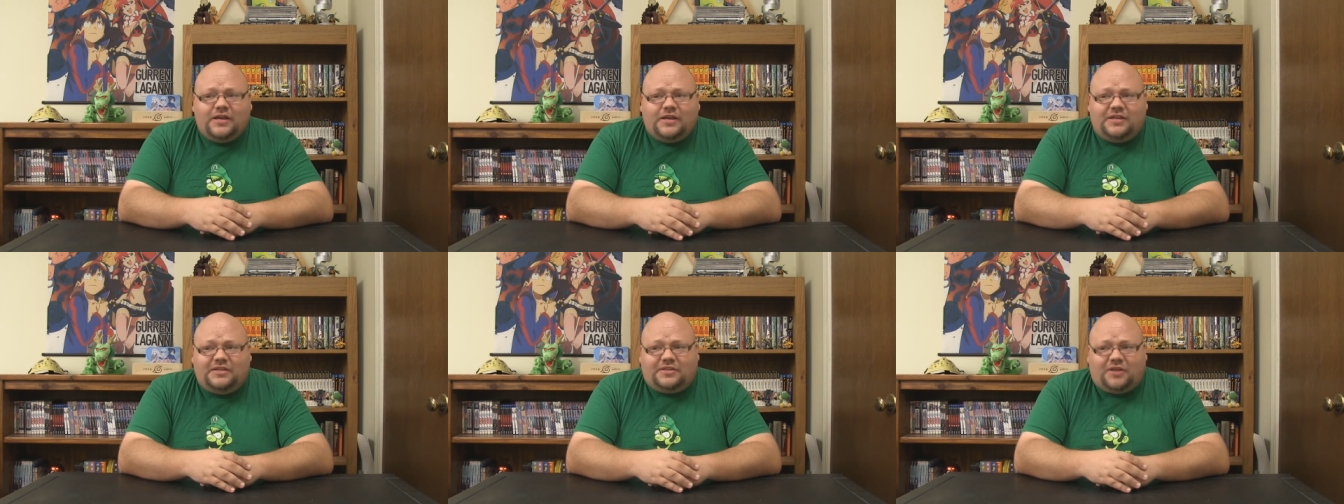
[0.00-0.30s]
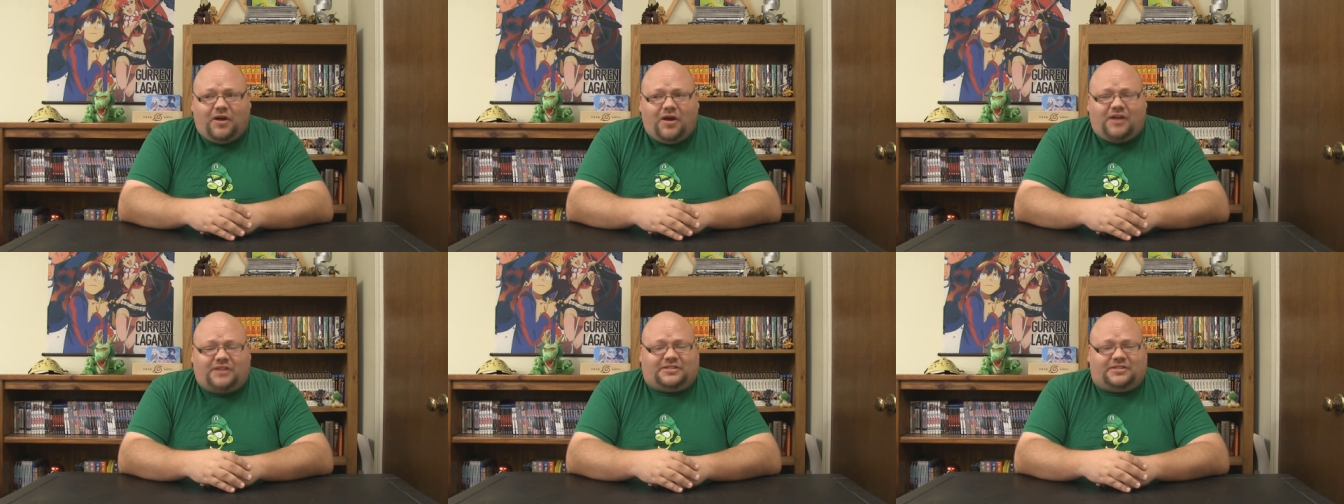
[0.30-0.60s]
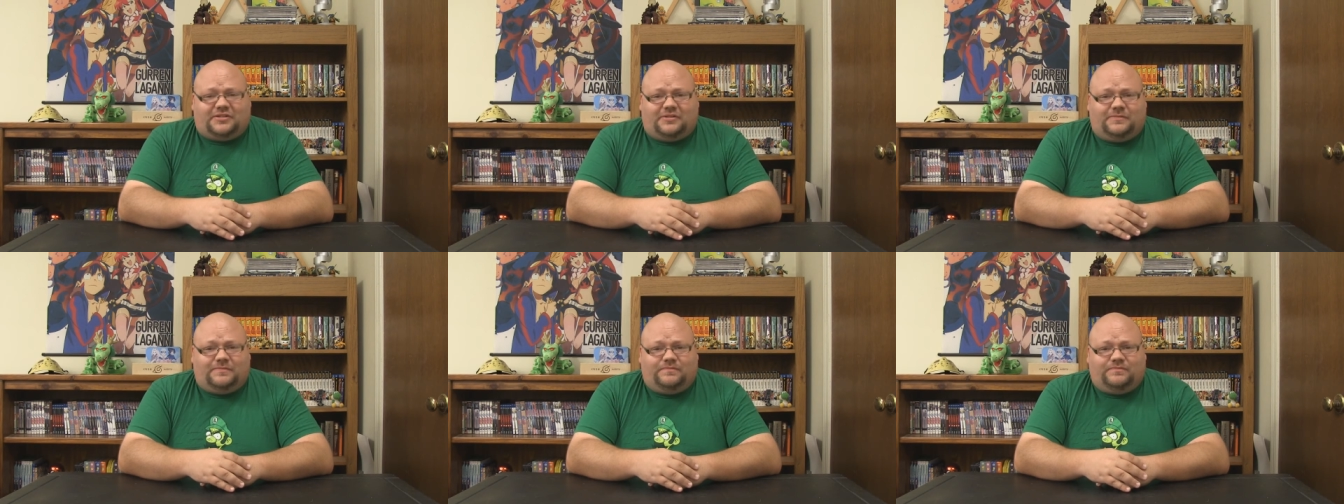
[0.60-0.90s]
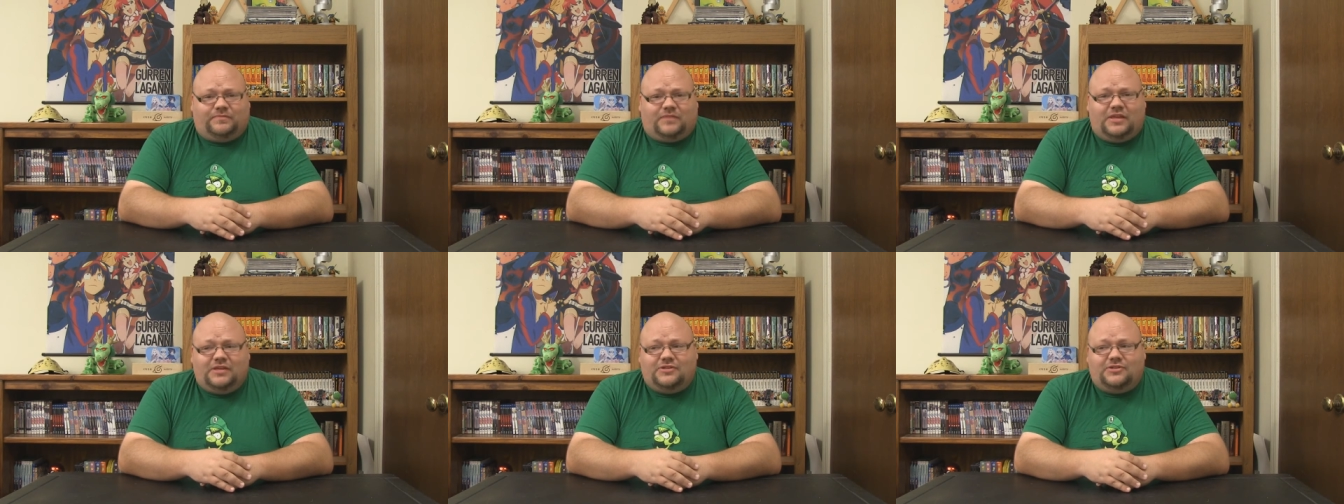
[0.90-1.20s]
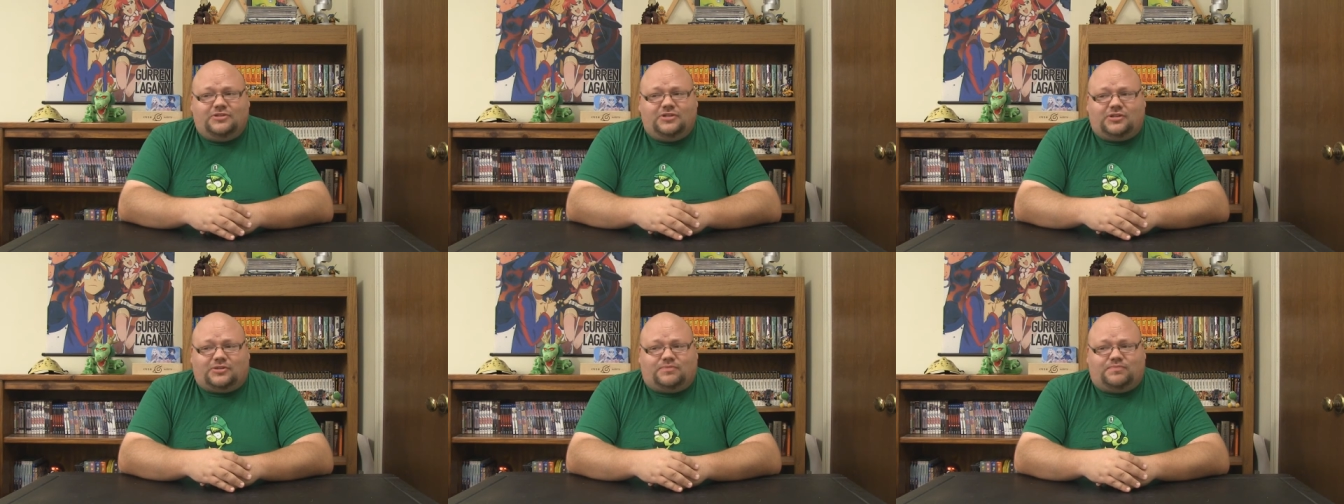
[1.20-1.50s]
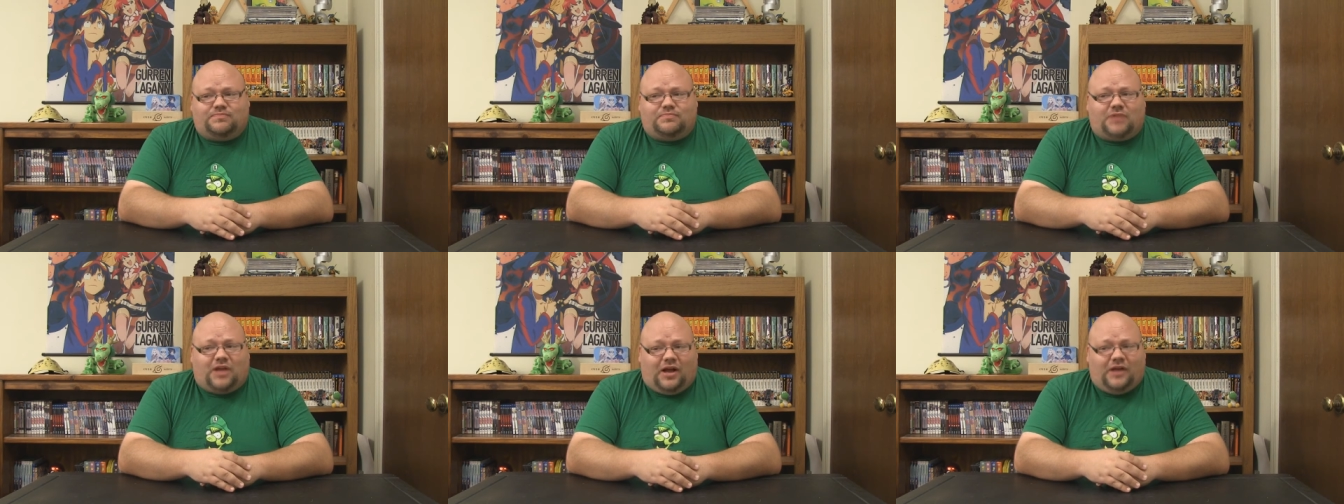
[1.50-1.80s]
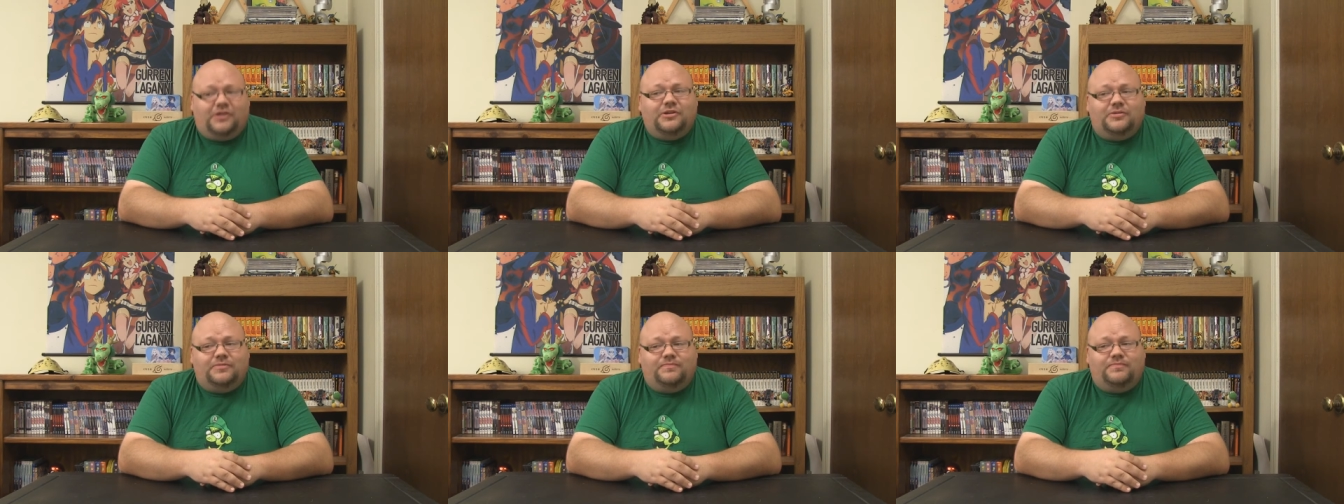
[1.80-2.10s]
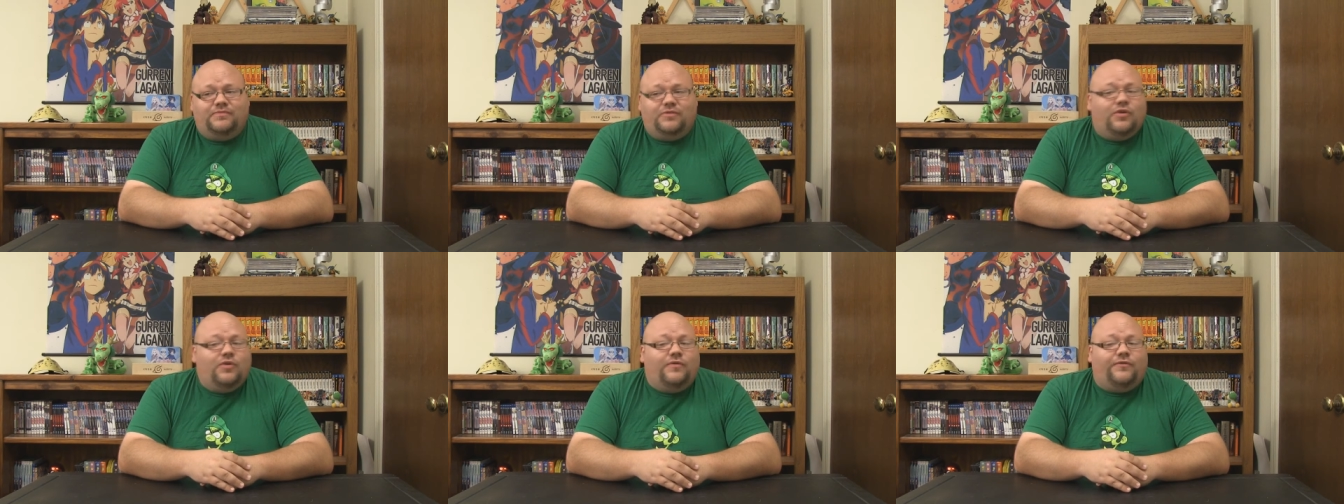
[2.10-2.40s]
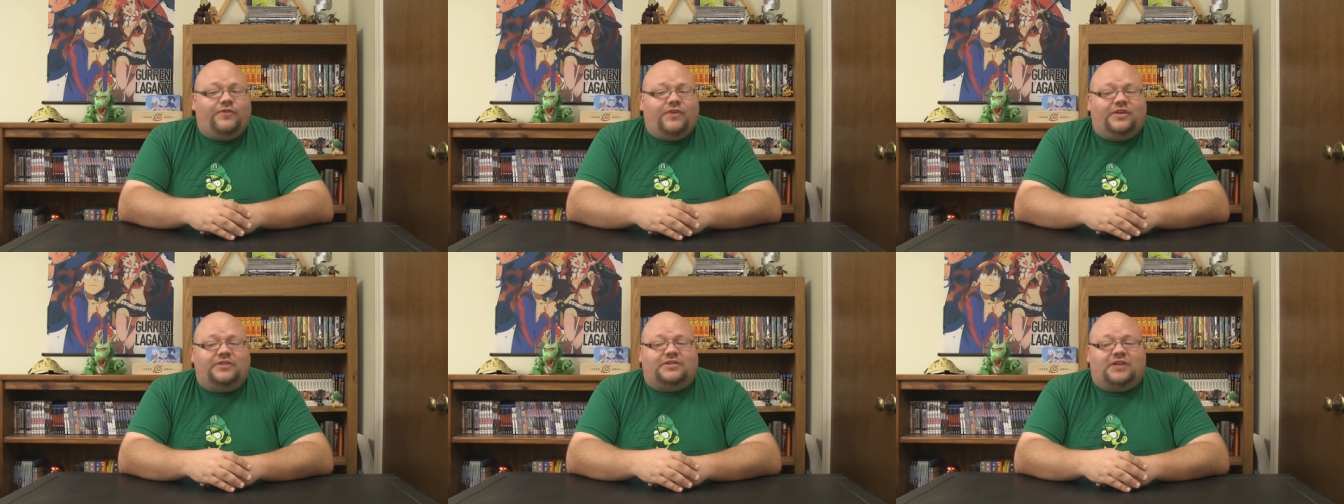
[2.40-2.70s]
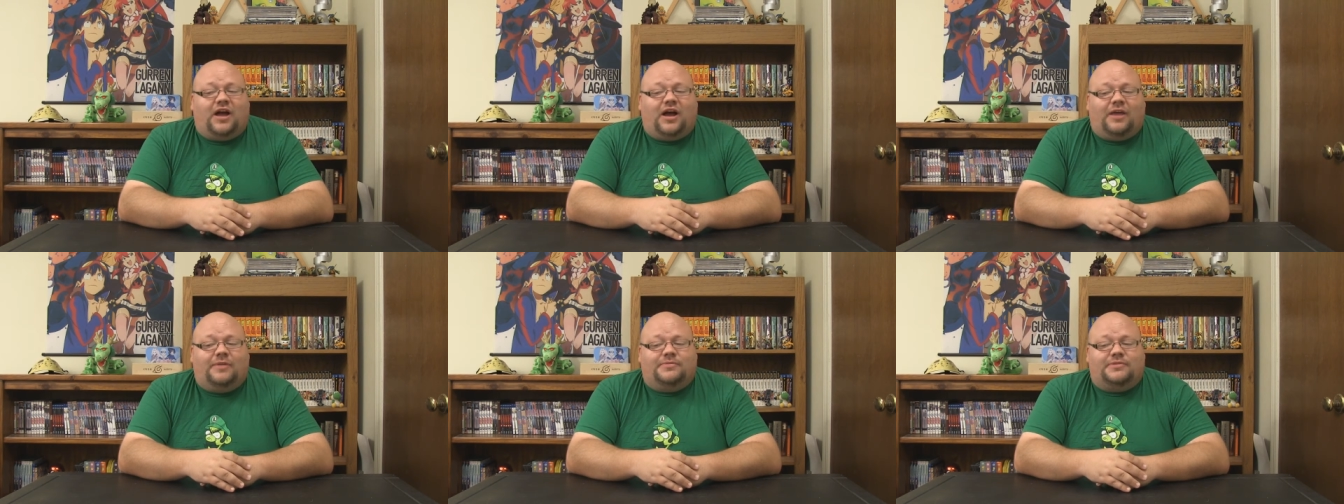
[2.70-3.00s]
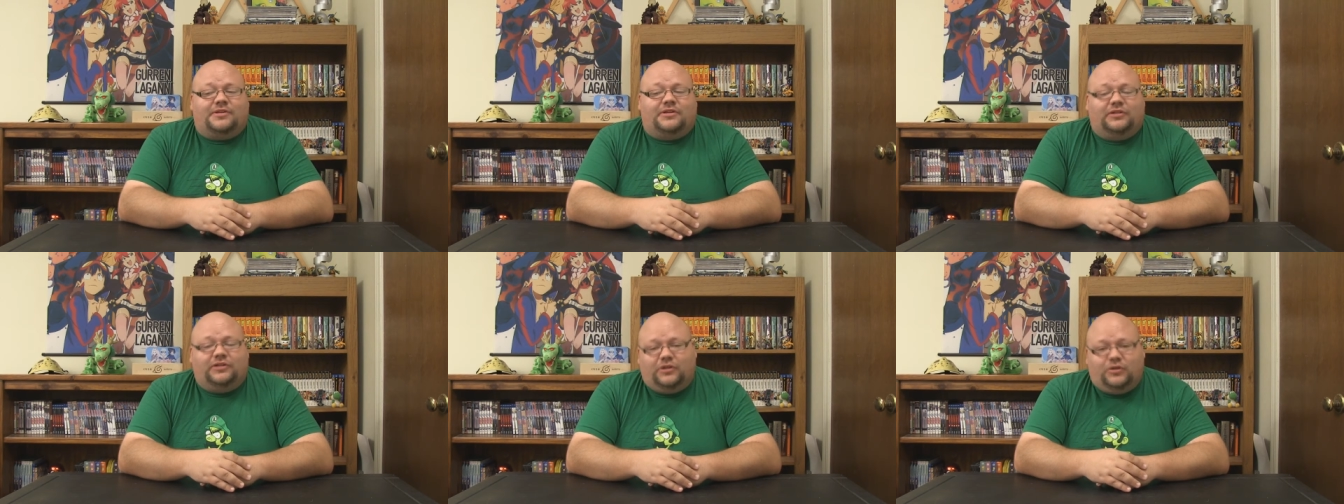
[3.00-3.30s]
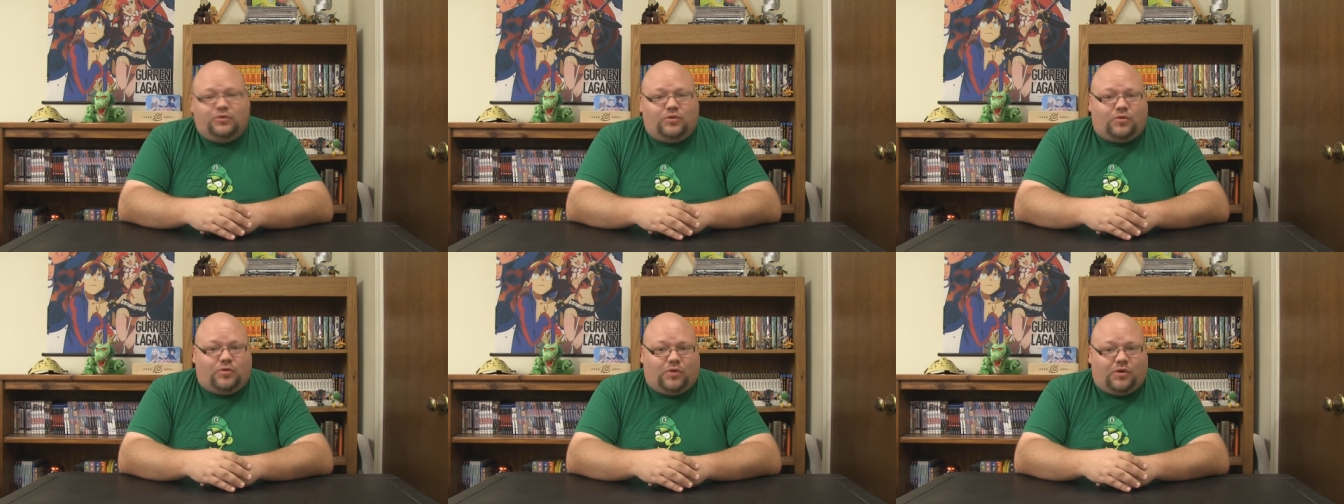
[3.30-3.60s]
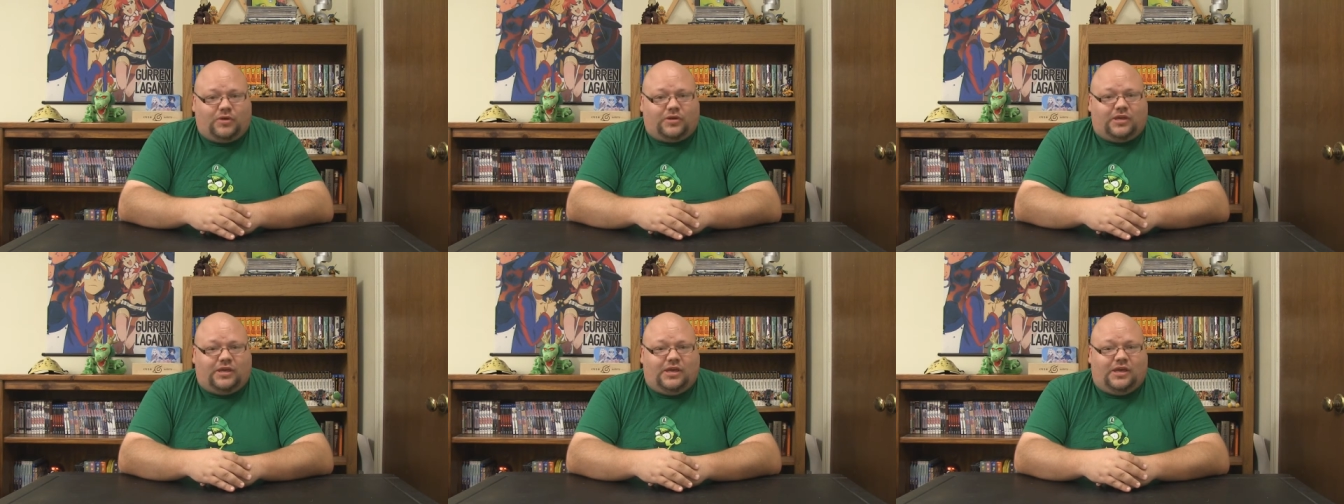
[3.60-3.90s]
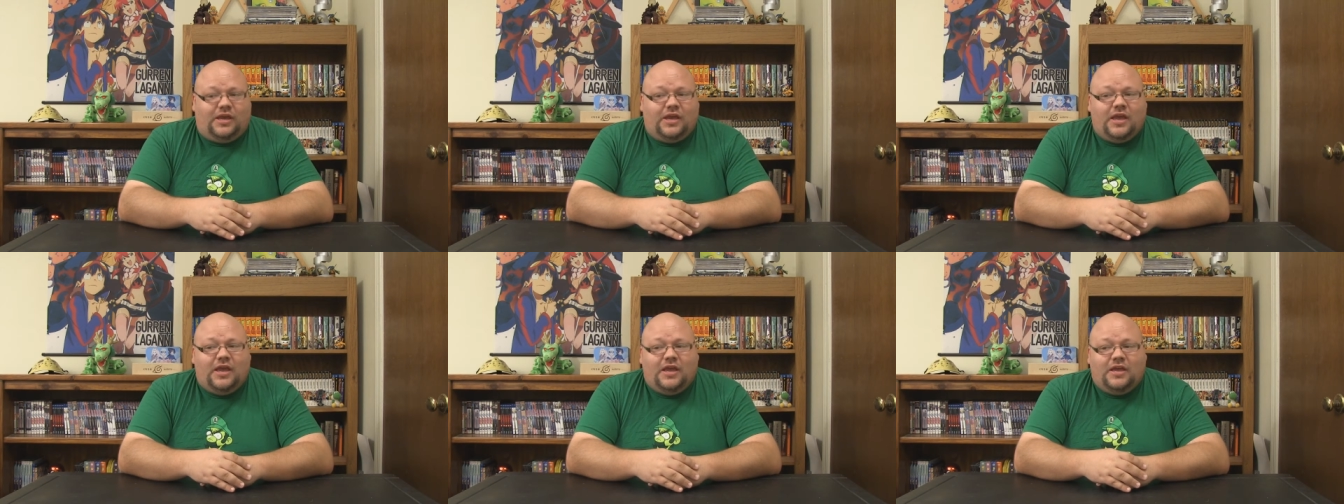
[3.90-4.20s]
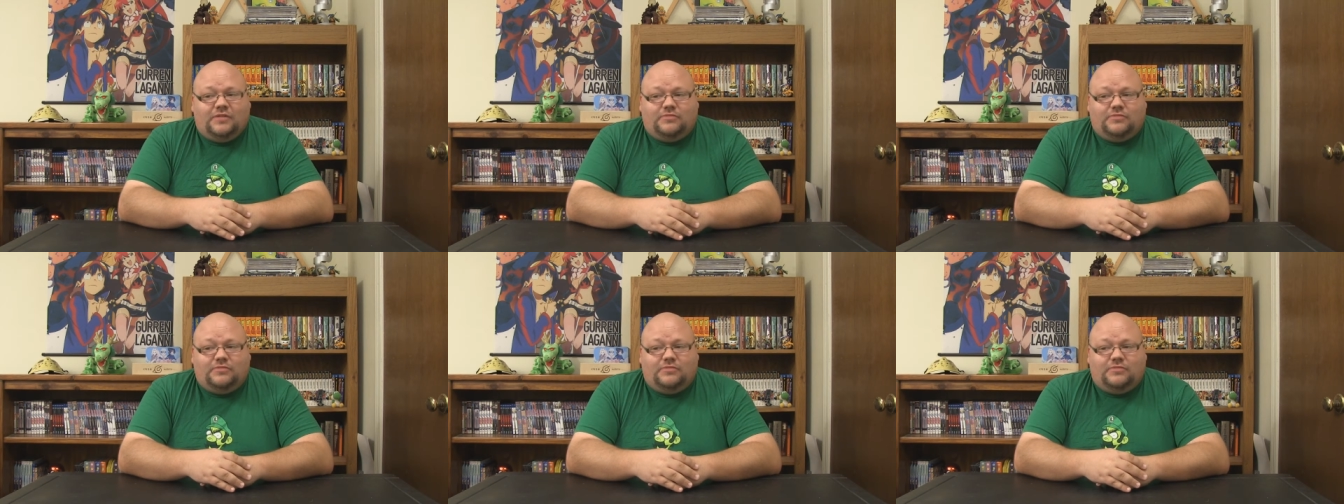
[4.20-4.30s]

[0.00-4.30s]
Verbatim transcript: He's awesome. He's just kind of goofy at times and a little quirky.